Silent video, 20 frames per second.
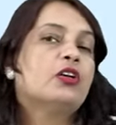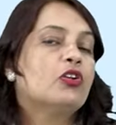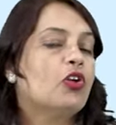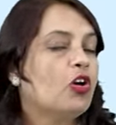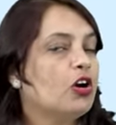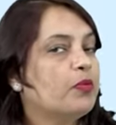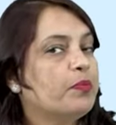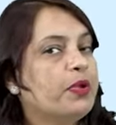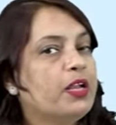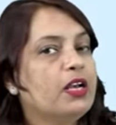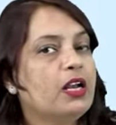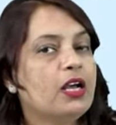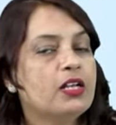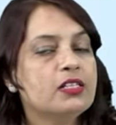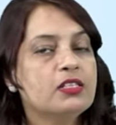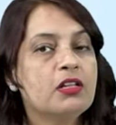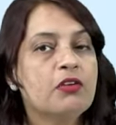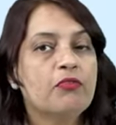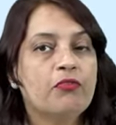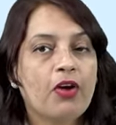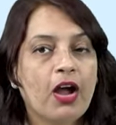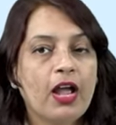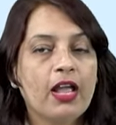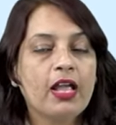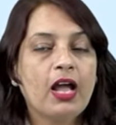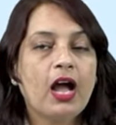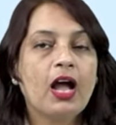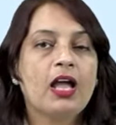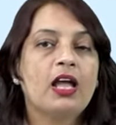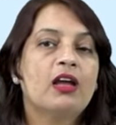are not being asked, the
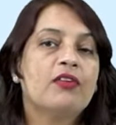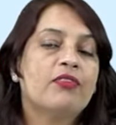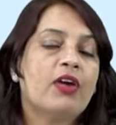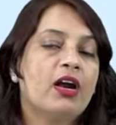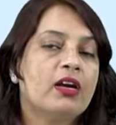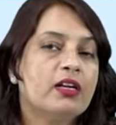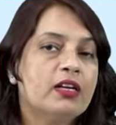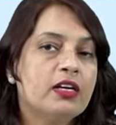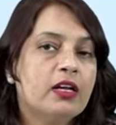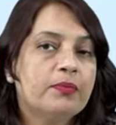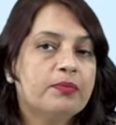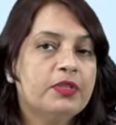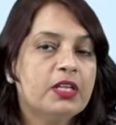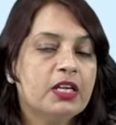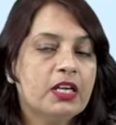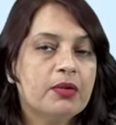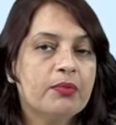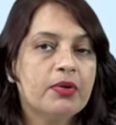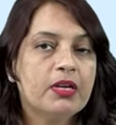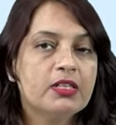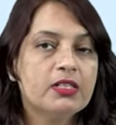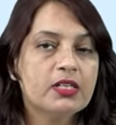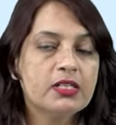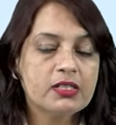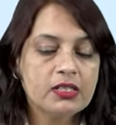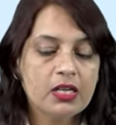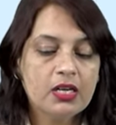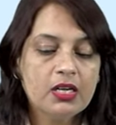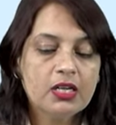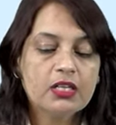why I have added up the
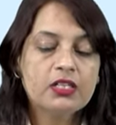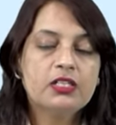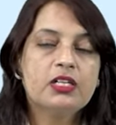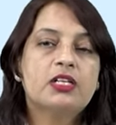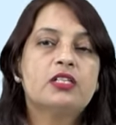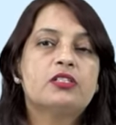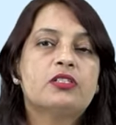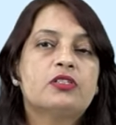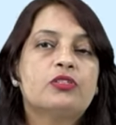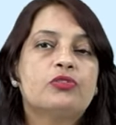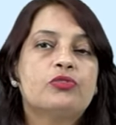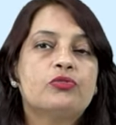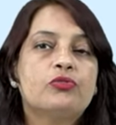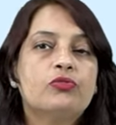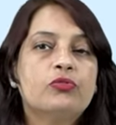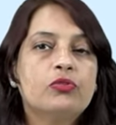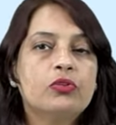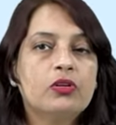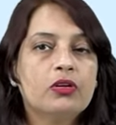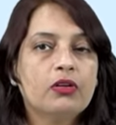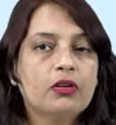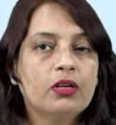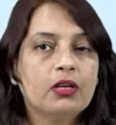images just to